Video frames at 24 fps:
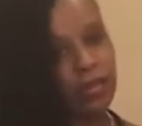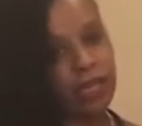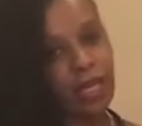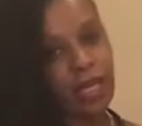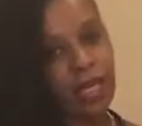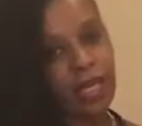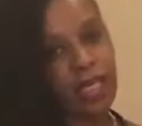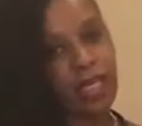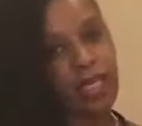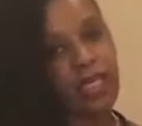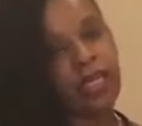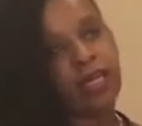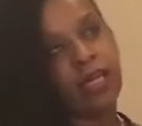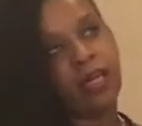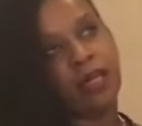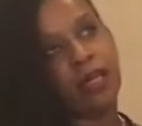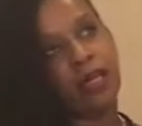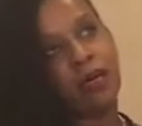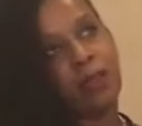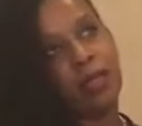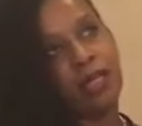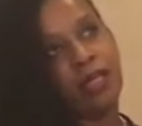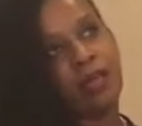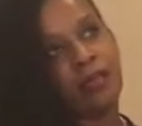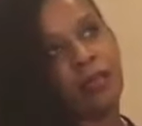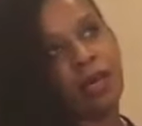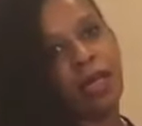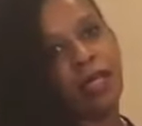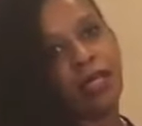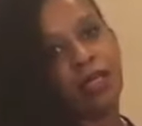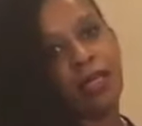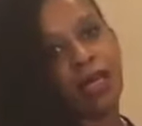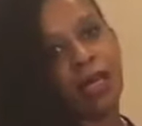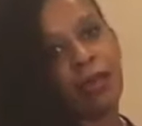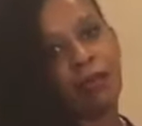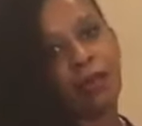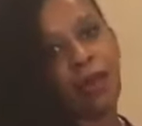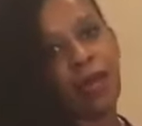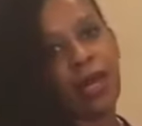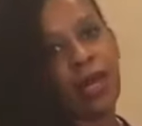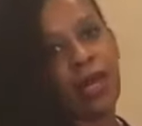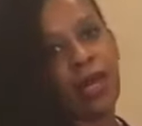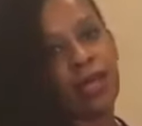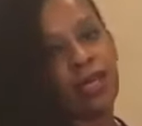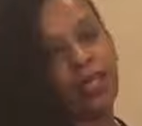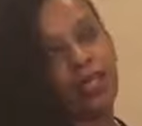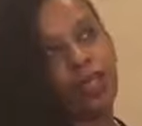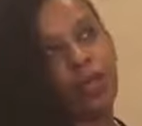lady um, in the Mandalay
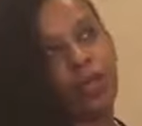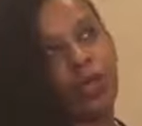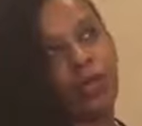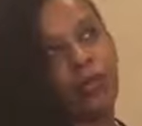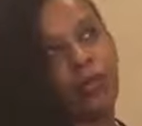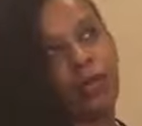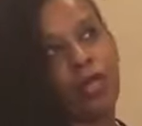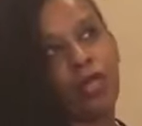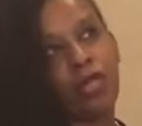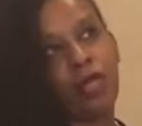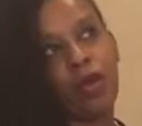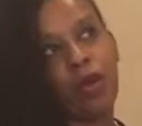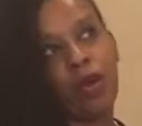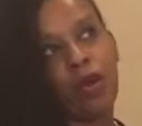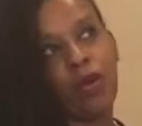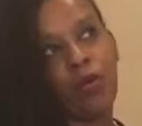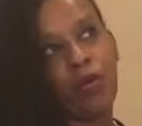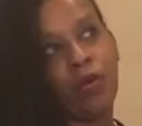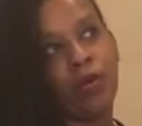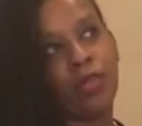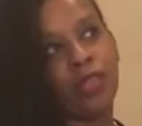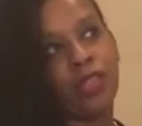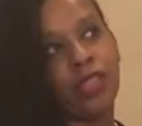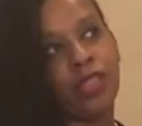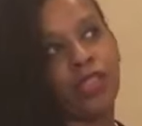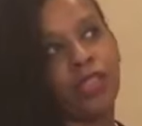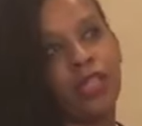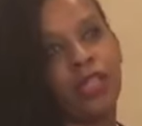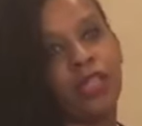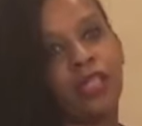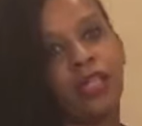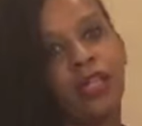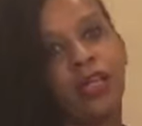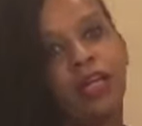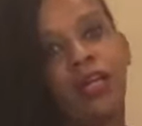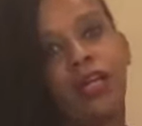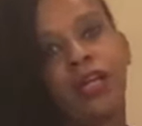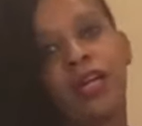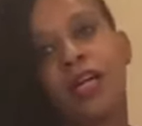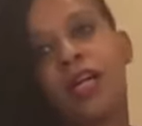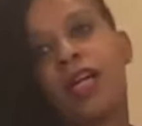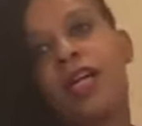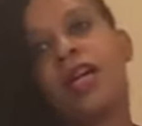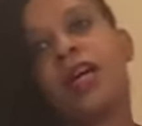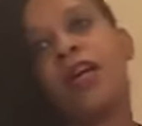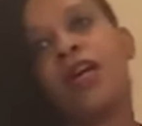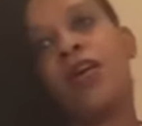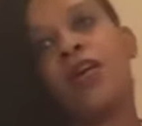Bay. I enjoyed meeting her. We were just sitting there
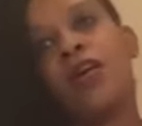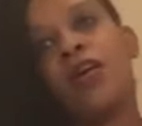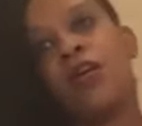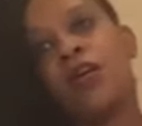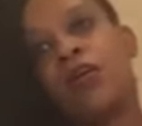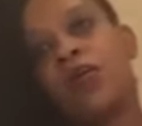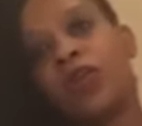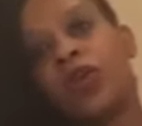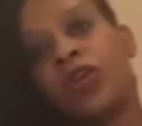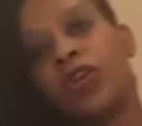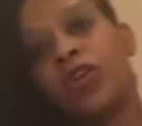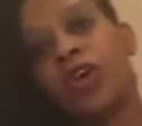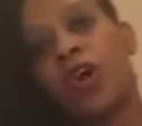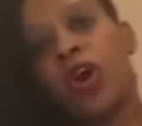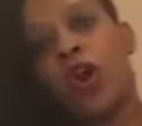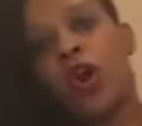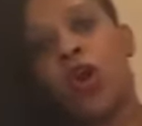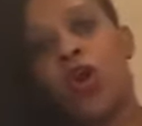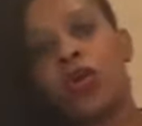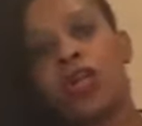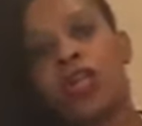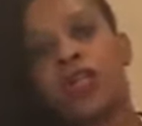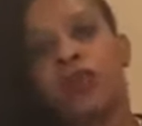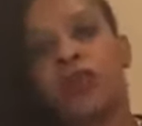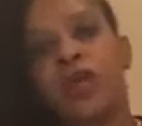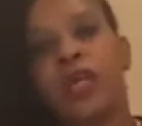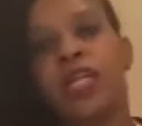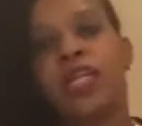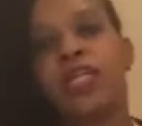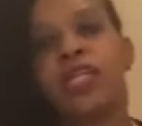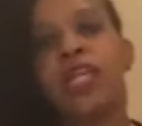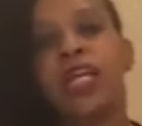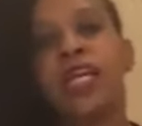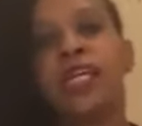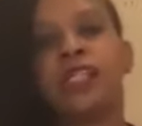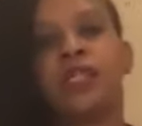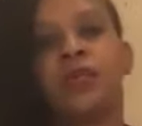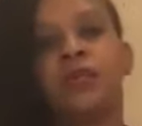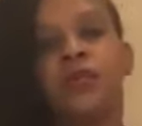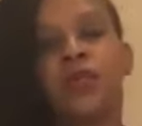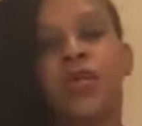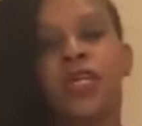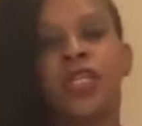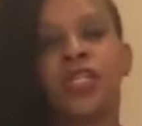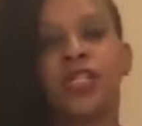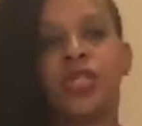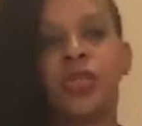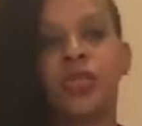with Cole getting ready to take some
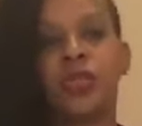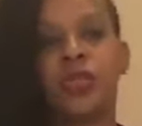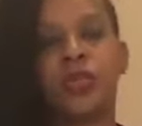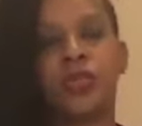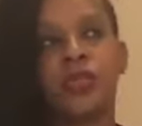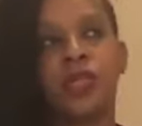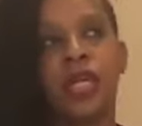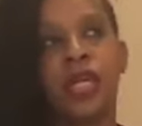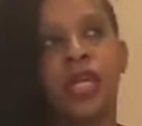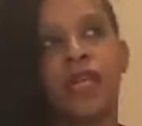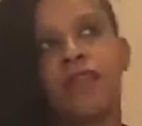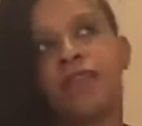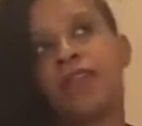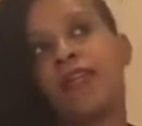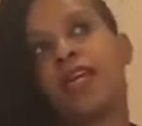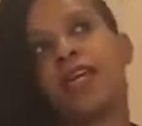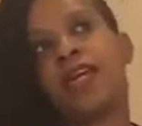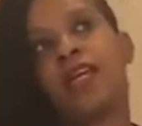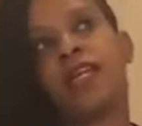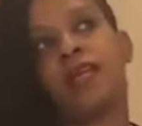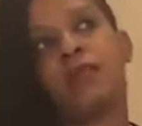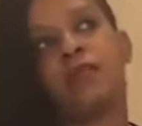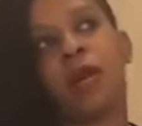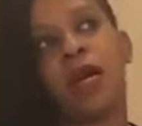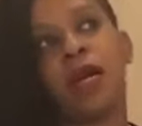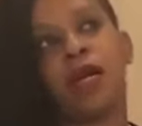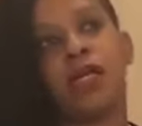pictures, and then my